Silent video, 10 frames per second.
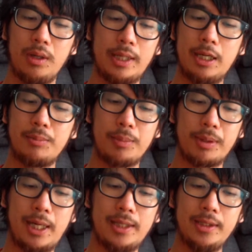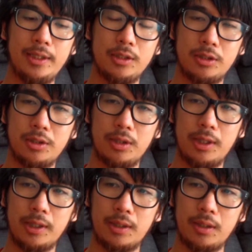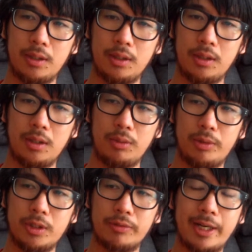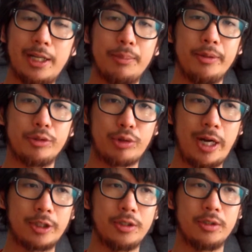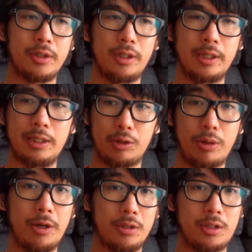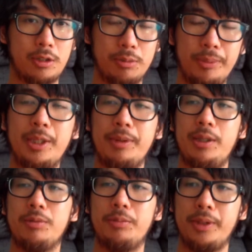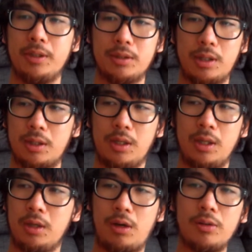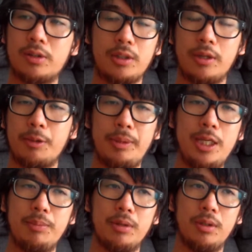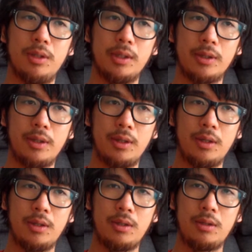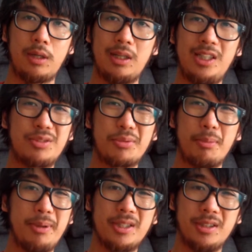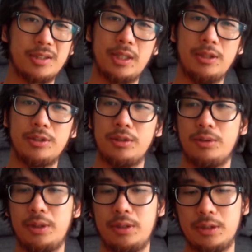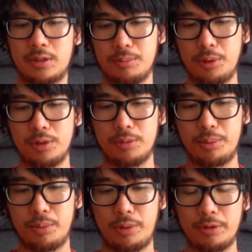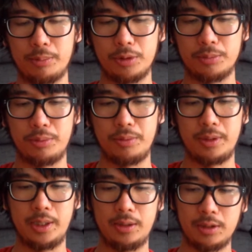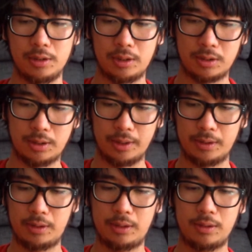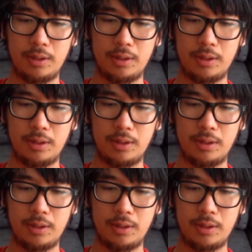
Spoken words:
Again, my plan is to like, once I've gained a bit of traction, to like then go out and start to meet people, because like, honestly, I think people are like at least from a business sense, you know, it's the most important, one of the most important things is to like